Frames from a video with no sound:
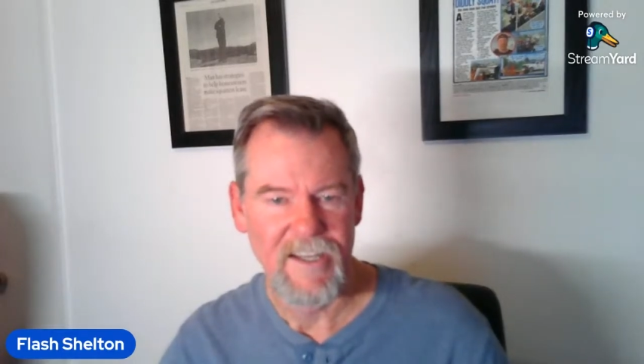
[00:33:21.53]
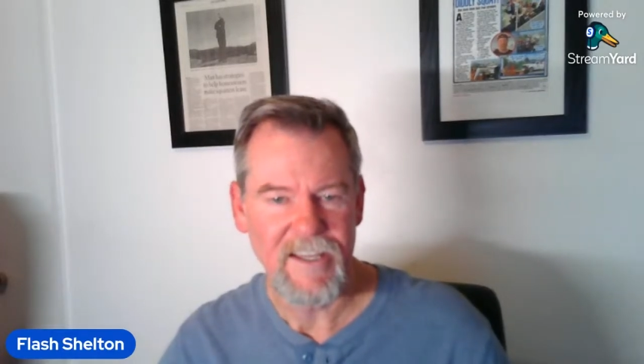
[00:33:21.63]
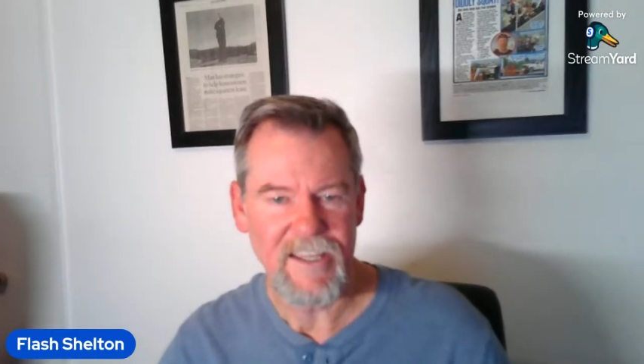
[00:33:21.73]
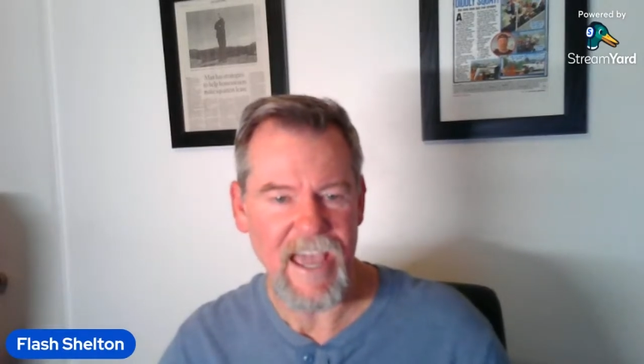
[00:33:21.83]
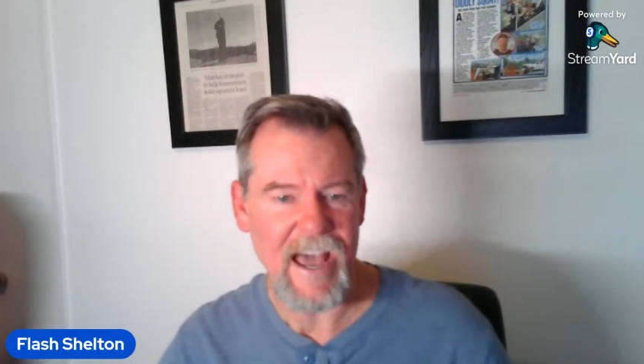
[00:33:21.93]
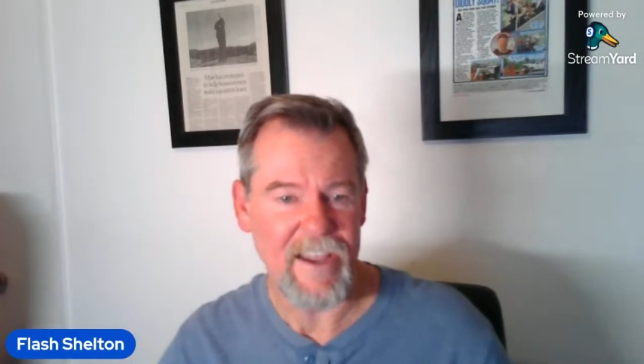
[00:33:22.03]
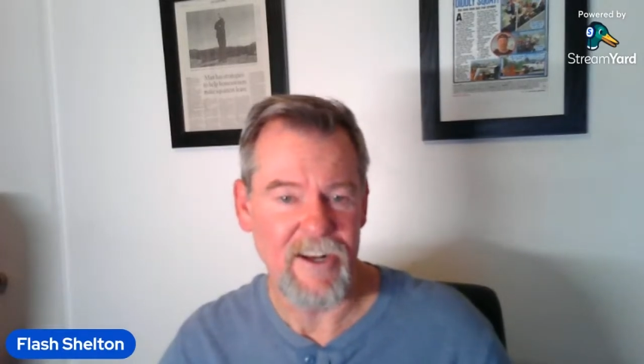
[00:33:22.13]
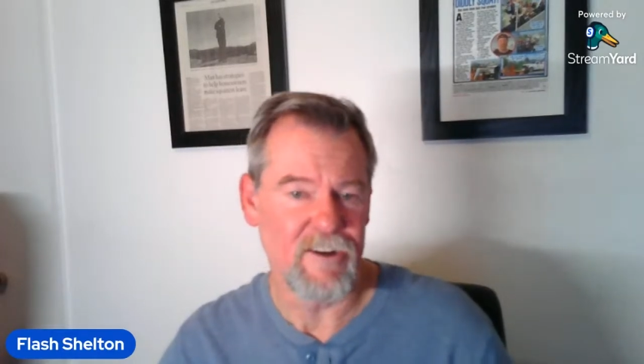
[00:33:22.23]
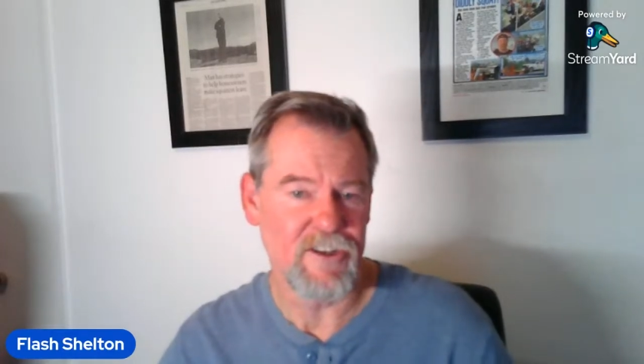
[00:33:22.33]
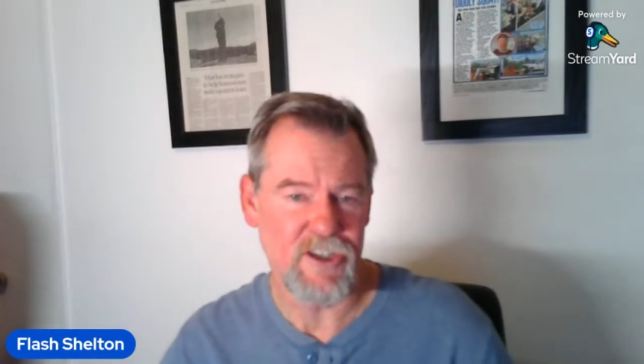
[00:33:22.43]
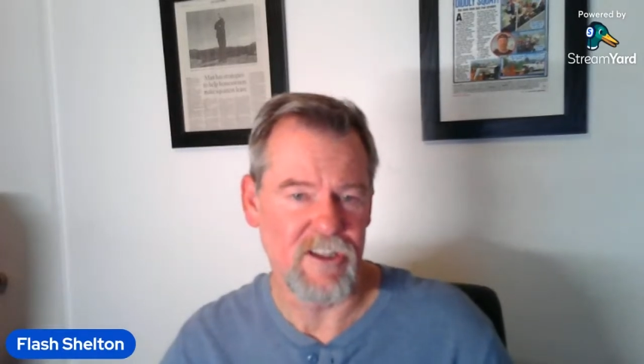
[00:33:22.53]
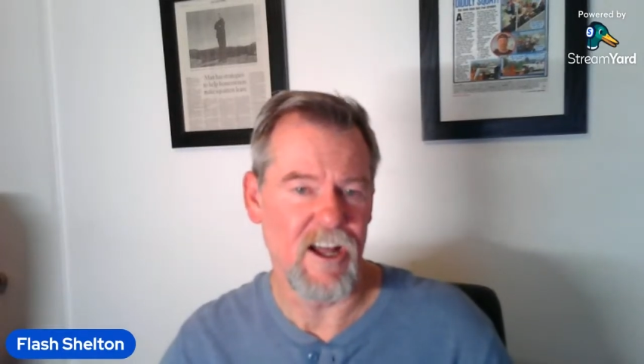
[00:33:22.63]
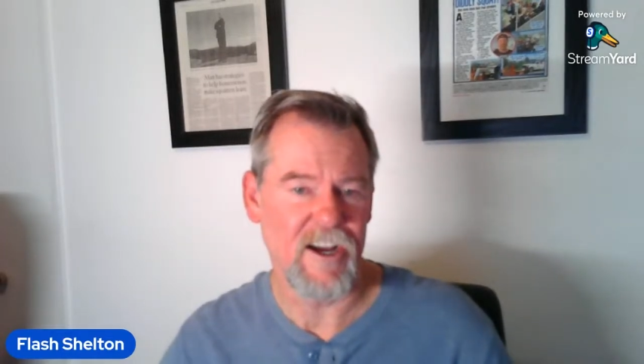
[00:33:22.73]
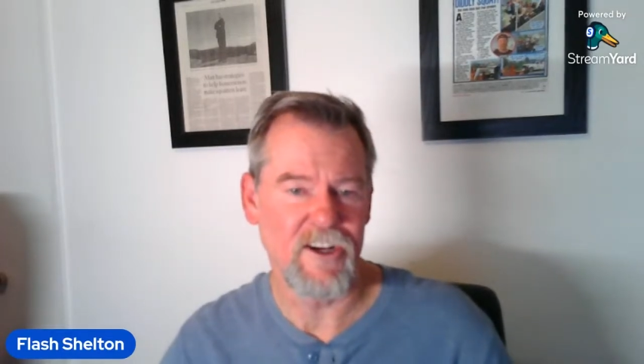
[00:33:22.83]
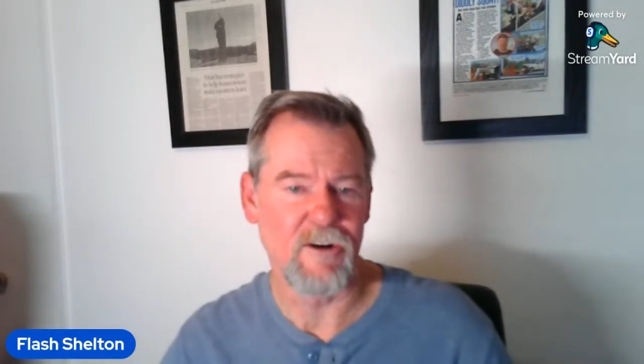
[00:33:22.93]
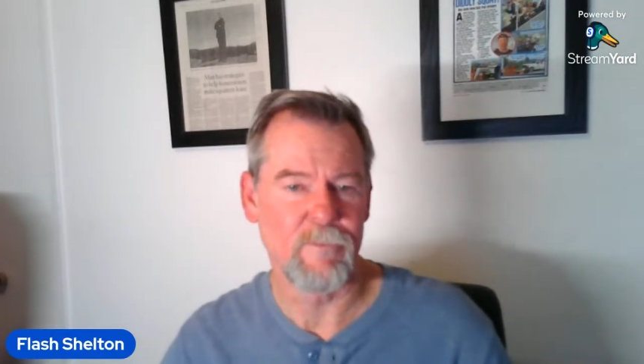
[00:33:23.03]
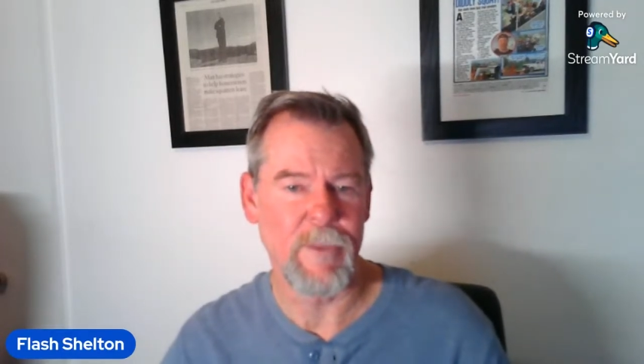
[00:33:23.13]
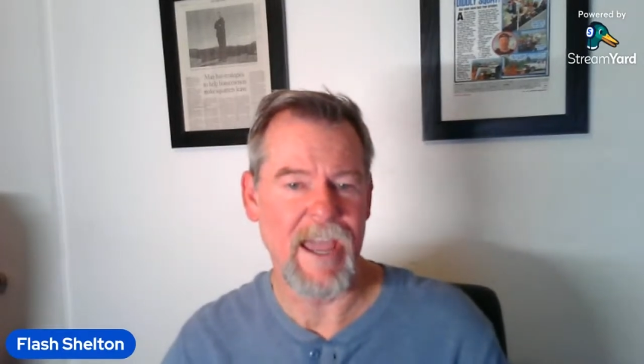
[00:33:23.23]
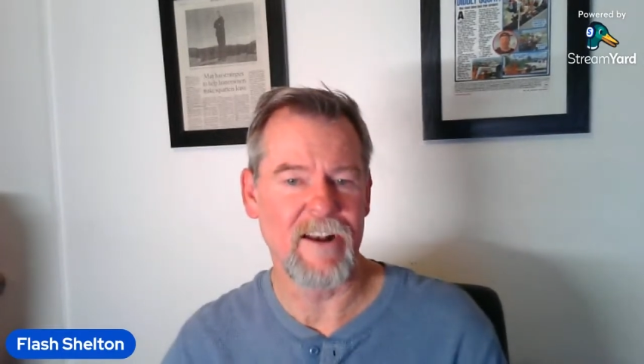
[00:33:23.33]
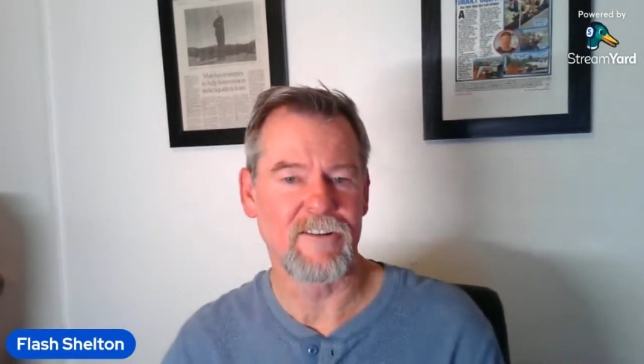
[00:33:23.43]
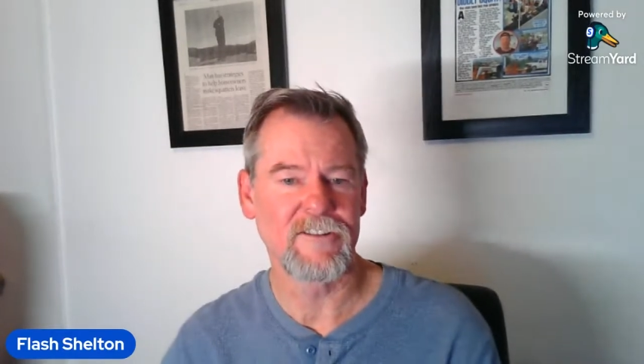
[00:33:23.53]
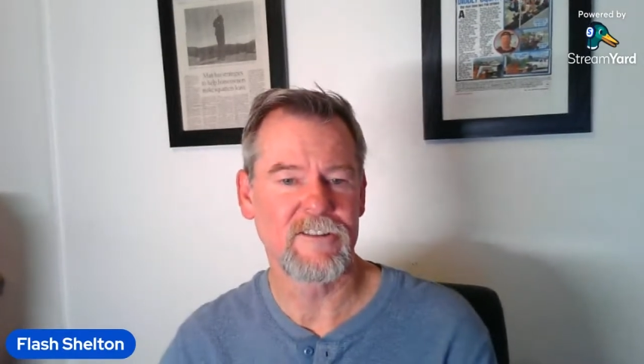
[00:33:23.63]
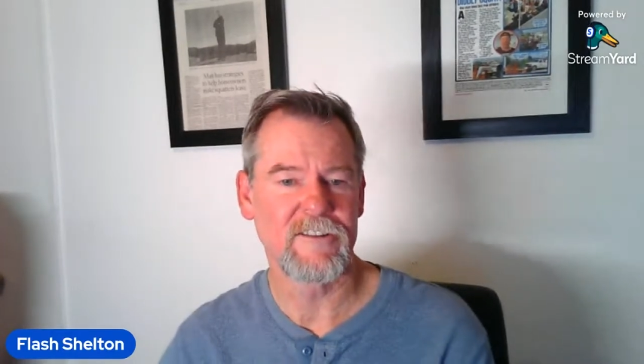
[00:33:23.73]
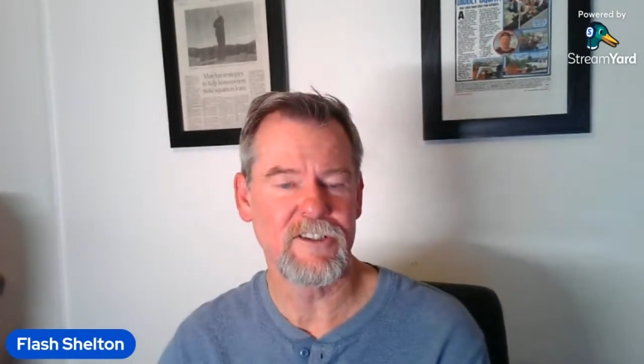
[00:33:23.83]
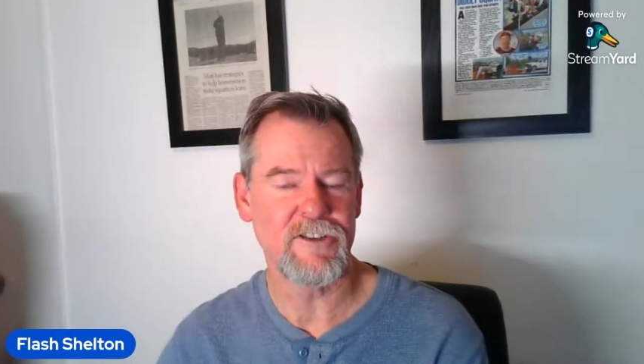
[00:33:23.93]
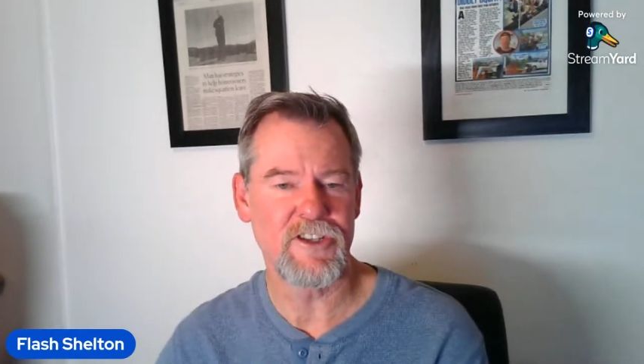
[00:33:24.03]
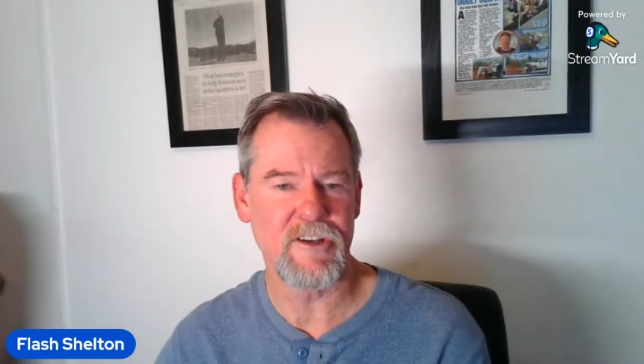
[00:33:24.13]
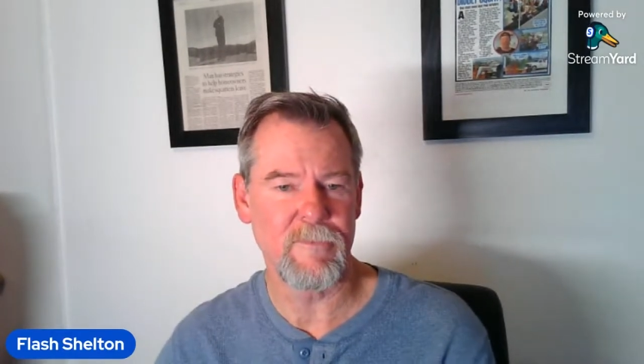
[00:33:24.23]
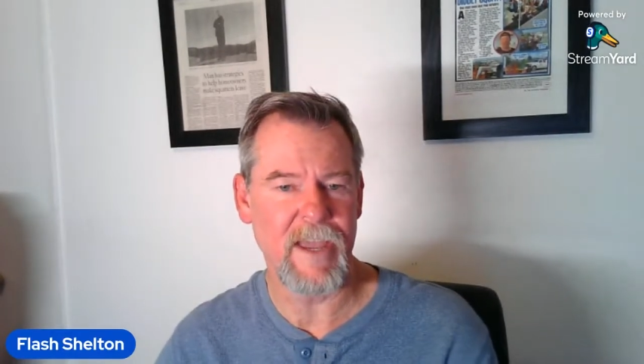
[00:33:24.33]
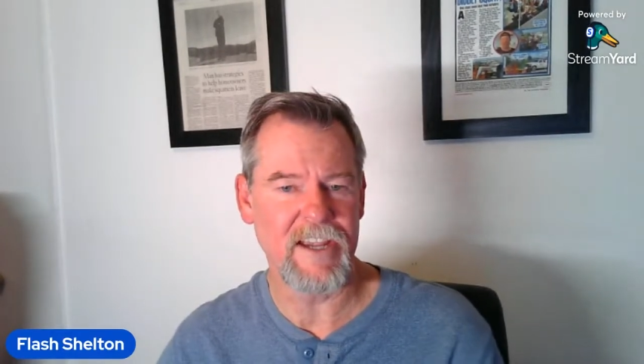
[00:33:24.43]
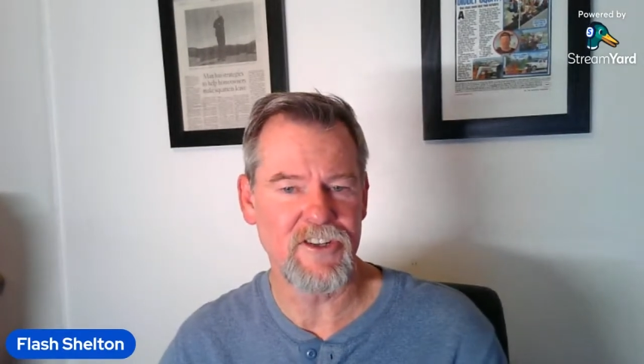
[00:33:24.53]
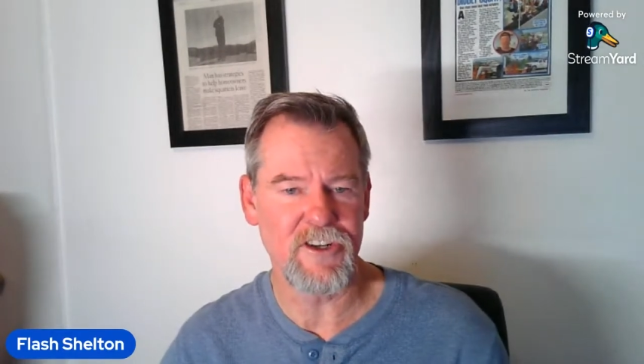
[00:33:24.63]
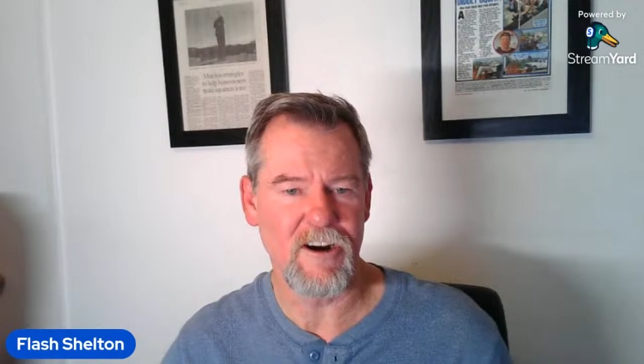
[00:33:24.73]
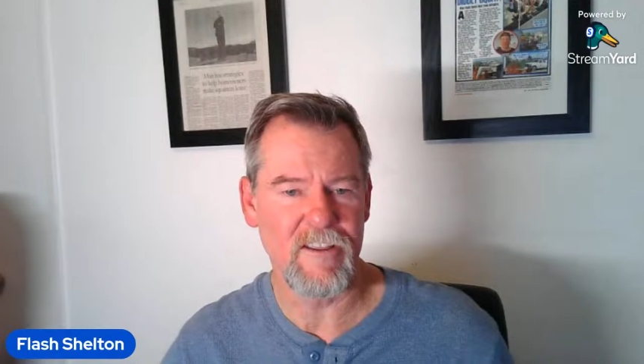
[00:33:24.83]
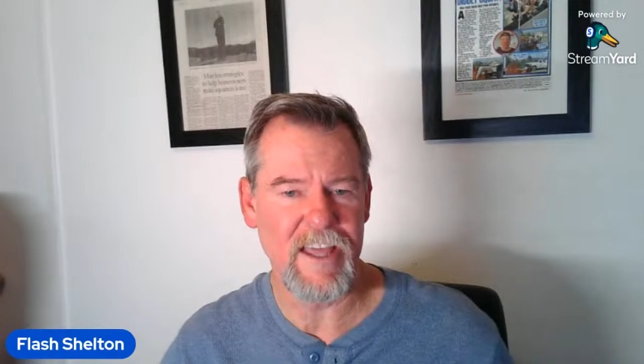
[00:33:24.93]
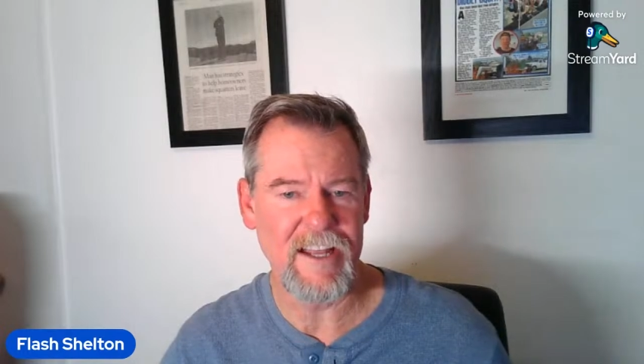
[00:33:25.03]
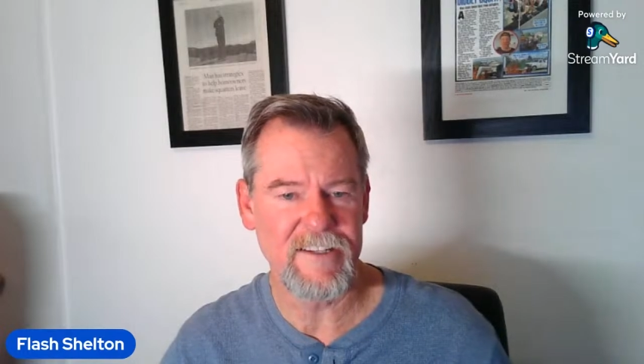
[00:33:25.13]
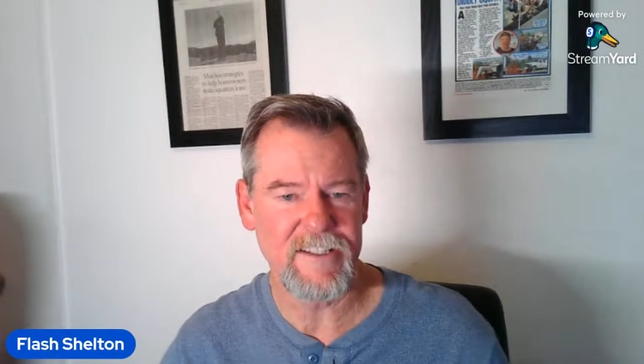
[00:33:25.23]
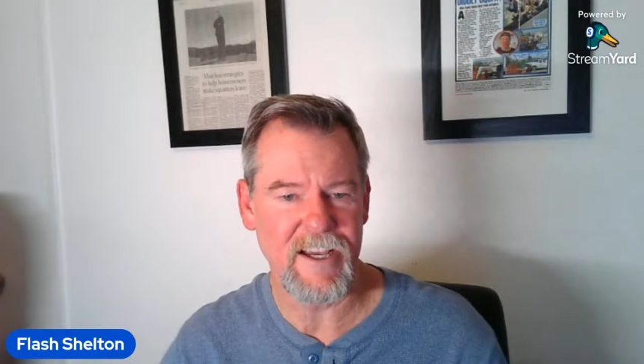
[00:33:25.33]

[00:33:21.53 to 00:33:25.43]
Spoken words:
You should lock your panels. You should make sure that